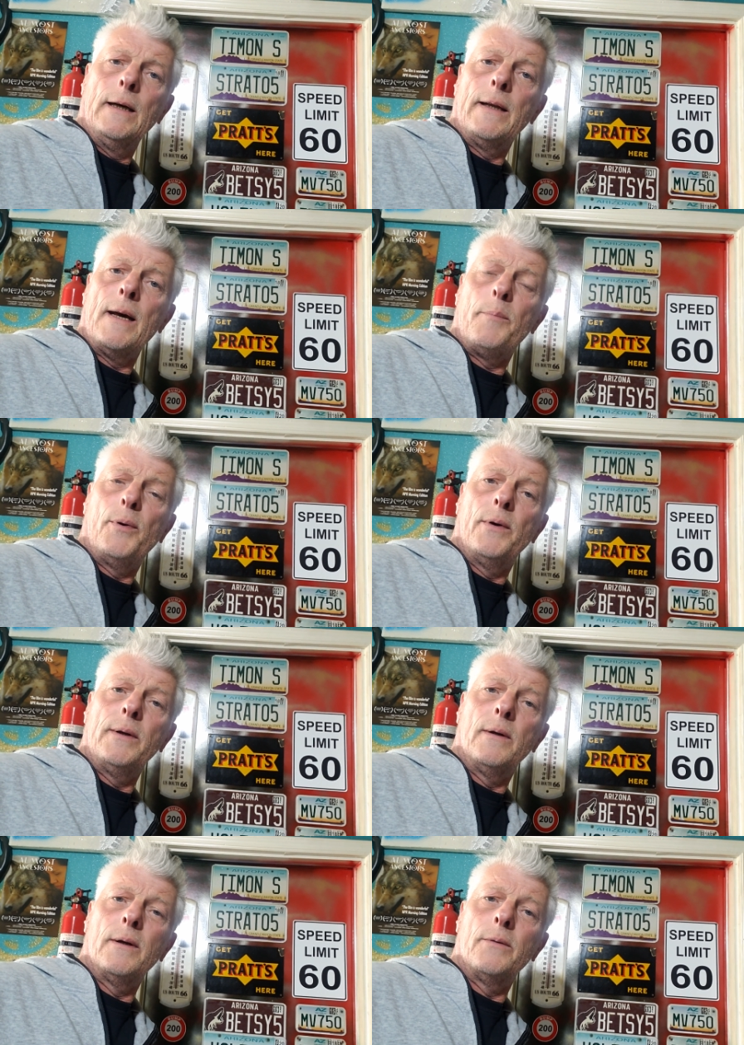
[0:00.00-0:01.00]
at that
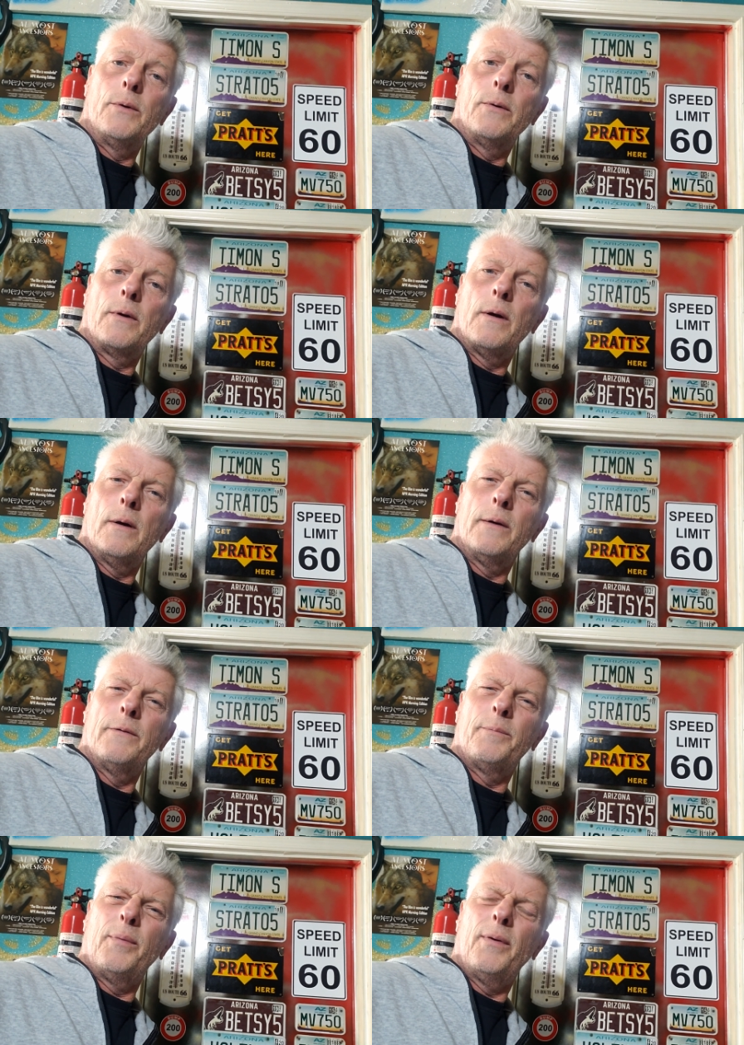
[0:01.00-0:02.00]
point i will kind
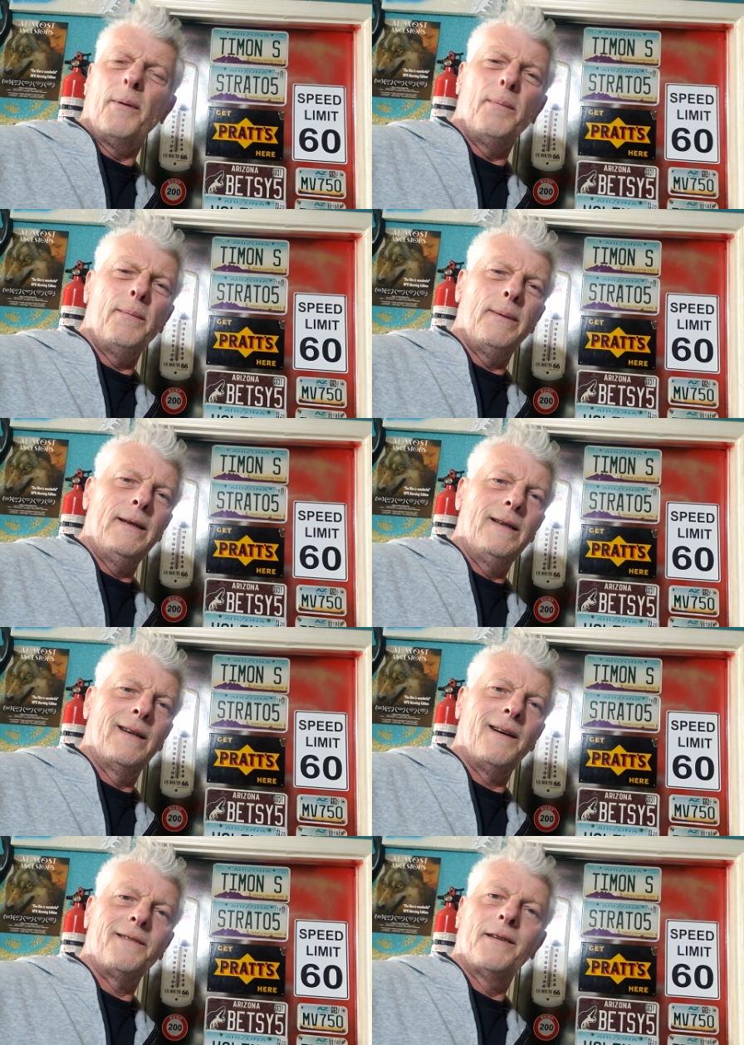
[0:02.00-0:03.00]
of probably
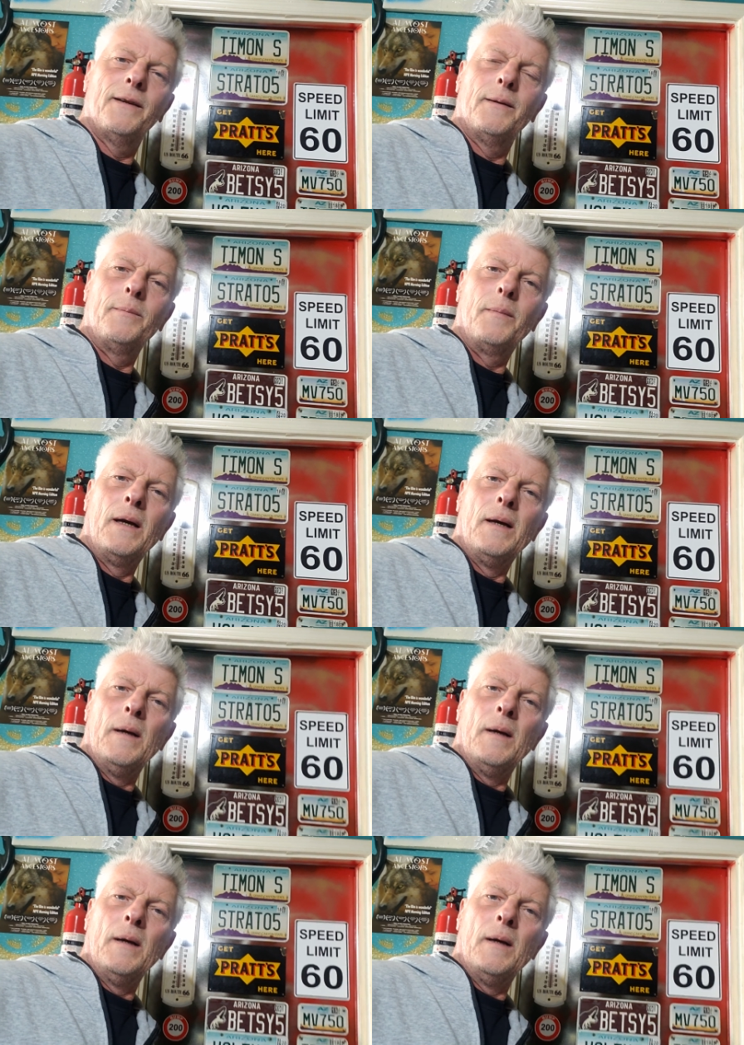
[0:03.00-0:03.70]
gut it and